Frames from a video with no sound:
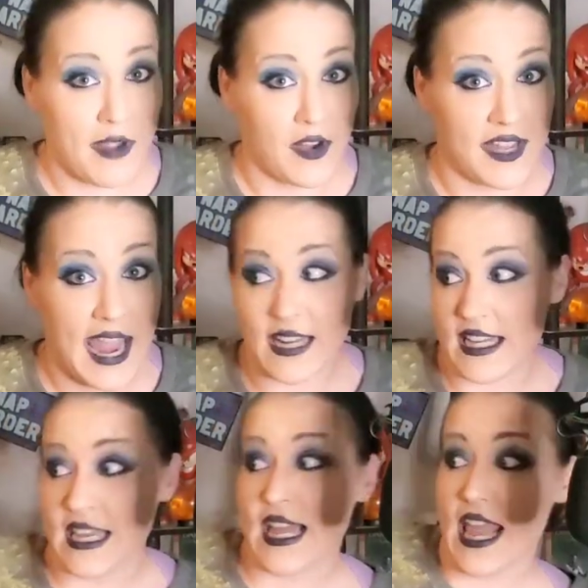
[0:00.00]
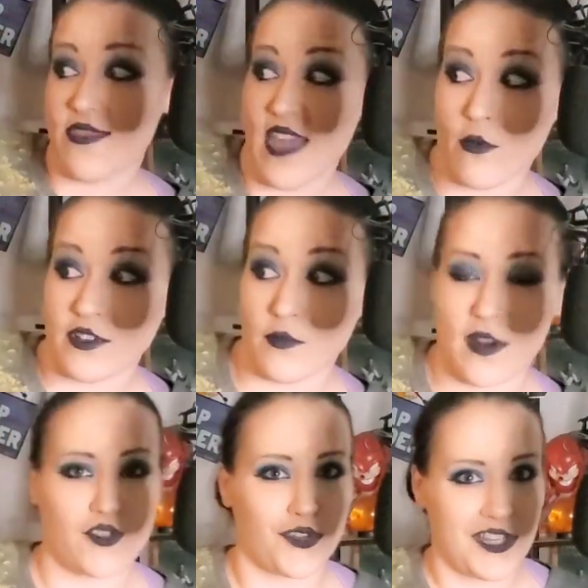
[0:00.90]
married a Kennedy and that one did
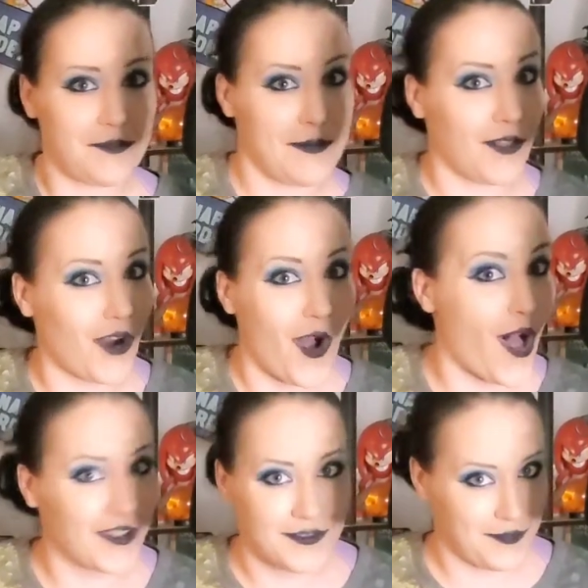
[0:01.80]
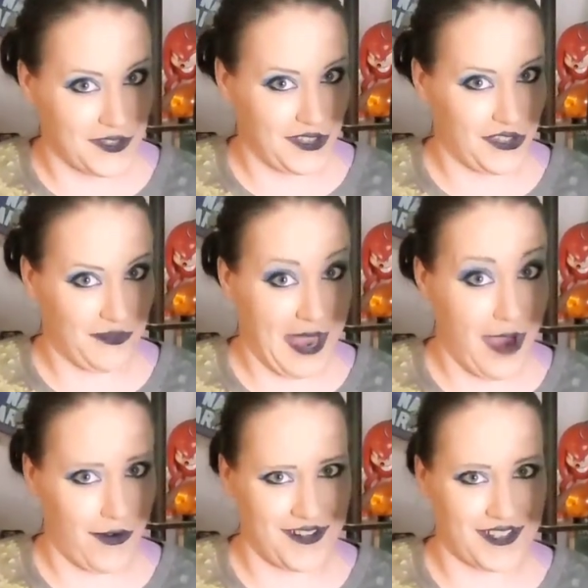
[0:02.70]
whatever. So these people are all in positions of
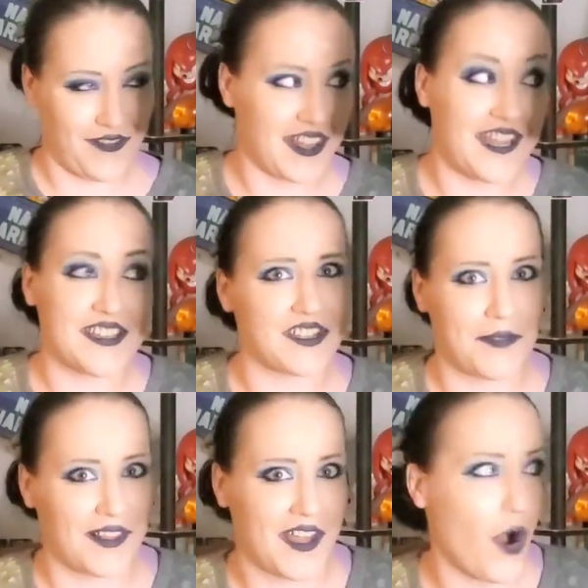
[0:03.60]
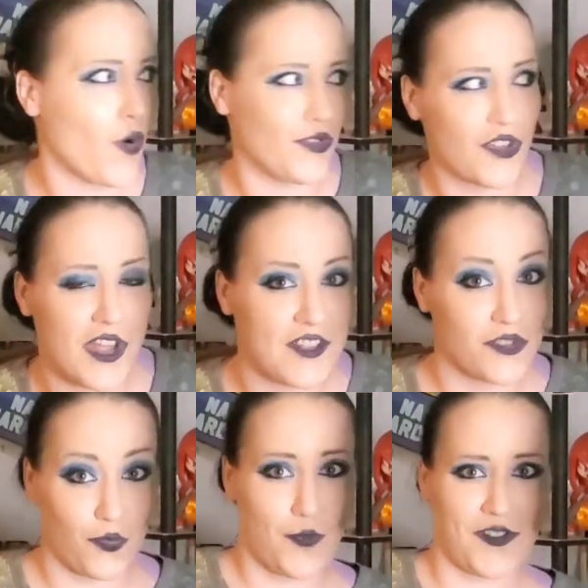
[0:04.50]
power and stuff. And he says something like, oh,
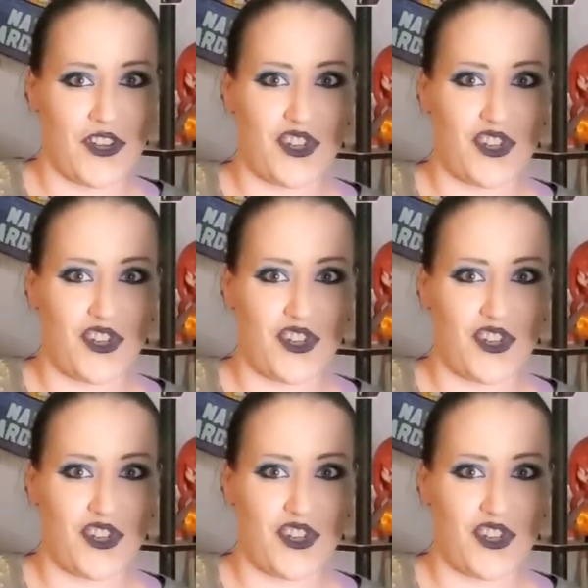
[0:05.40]
it's rumored that